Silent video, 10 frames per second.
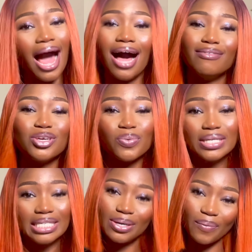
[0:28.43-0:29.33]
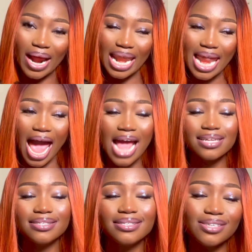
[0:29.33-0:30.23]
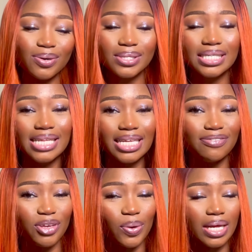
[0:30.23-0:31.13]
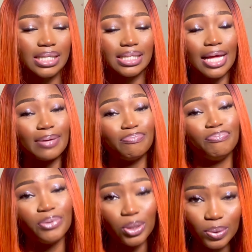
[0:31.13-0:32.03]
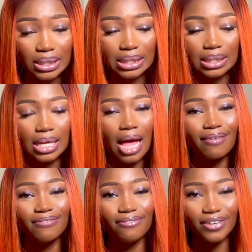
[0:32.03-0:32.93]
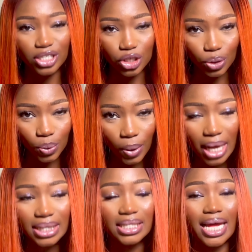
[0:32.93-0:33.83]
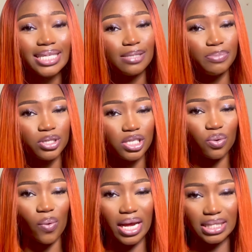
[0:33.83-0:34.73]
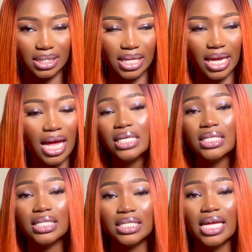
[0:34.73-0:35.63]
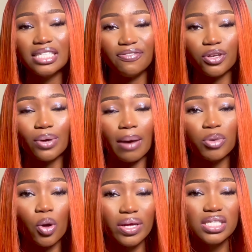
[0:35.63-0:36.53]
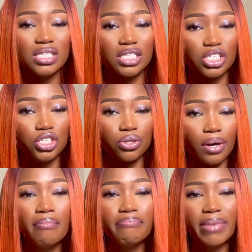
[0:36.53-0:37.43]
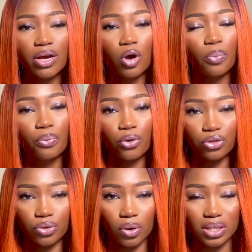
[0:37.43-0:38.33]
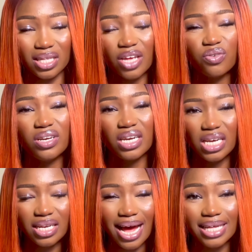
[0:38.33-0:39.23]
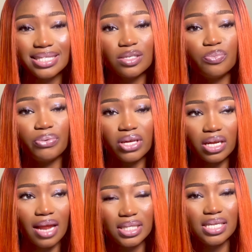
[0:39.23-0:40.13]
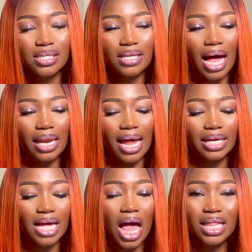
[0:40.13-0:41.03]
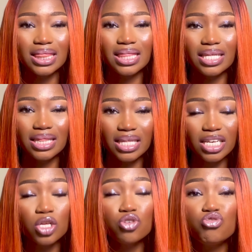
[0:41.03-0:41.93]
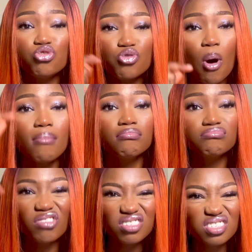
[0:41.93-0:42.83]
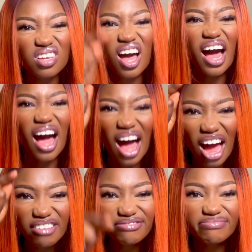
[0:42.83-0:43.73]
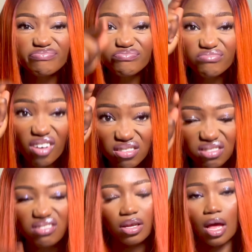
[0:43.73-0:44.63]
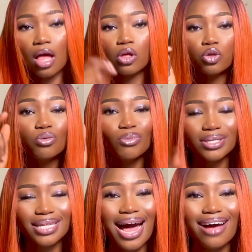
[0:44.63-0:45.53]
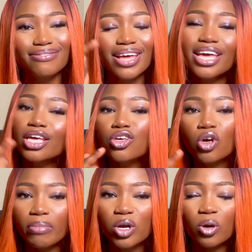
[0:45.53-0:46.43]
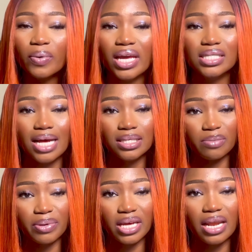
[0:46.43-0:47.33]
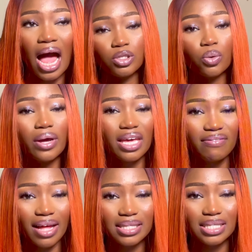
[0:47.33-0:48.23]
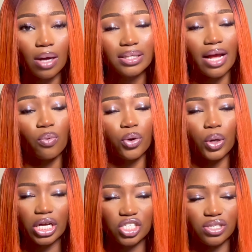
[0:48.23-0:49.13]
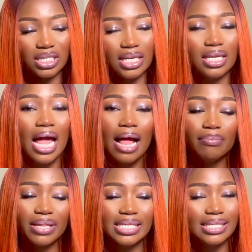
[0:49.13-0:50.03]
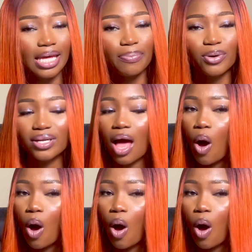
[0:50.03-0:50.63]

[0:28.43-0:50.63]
how are you all doing? So today's video is a beauty video. Today is Beauty Wednesday. So today's video, I'm going to teach you makeup products that you need as a beginner. These are like the thing you must have, you must have in your makeup kit as a beginner. So if that sounds like what you're interested in, please keep on